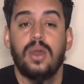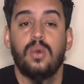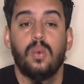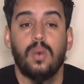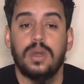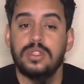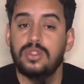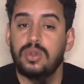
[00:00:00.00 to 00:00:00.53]

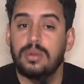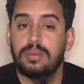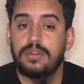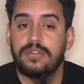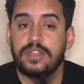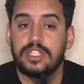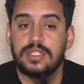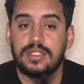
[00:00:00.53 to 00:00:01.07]
one tool
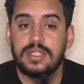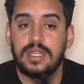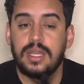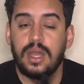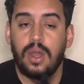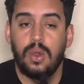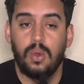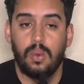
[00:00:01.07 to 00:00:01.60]
proficiency,
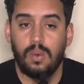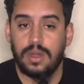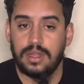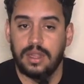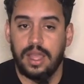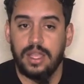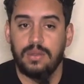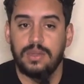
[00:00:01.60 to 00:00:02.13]
one
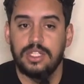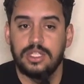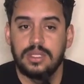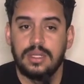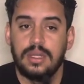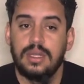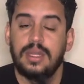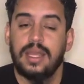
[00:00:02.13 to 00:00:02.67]
language,
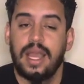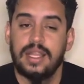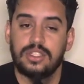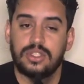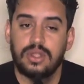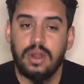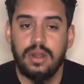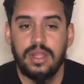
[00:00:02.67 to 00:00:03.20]
and
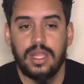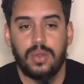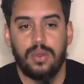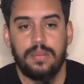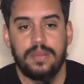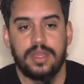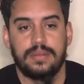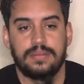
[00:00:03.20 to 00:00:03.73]
starting
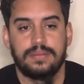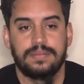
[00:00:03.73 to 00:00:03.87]
equipment.